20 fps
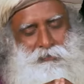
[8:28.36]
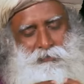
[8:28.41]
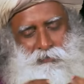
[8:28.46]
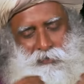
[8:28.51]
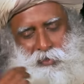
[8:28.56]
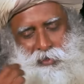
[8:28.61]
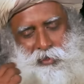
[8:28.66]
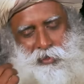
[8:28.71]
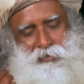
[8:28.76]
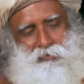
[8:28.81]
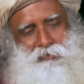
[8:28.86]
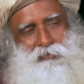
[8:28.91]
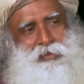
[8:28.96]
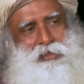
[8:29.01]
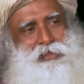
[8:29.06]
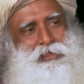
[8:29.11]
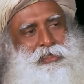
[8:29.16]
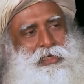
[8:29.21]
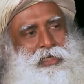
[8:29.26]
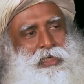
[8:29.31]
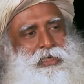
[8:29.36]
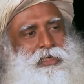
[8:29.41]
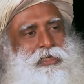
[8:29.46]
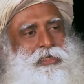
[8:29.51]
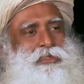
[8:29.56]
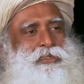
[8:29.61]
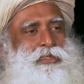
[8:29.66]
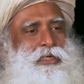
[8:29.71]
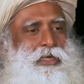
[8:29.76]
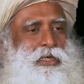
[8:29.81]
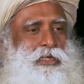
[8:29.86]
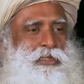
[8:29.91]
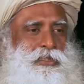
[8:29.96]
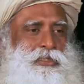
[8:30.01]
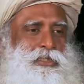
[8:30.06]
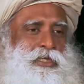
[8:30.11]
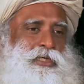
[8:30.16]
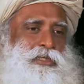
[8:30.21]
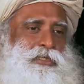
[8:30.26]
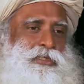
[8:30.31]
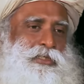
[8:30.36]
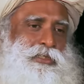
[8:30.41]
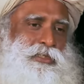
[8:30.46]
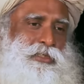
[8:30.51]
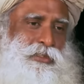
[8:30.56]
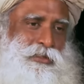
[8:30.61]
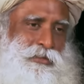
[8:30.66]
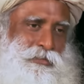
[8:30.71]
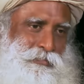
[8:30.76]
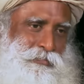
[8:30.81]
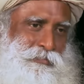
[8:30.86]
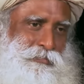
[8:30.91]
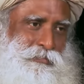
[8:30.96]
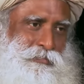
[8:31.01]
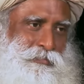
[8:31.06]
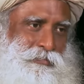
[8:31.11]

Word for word: everything feels like it's against us.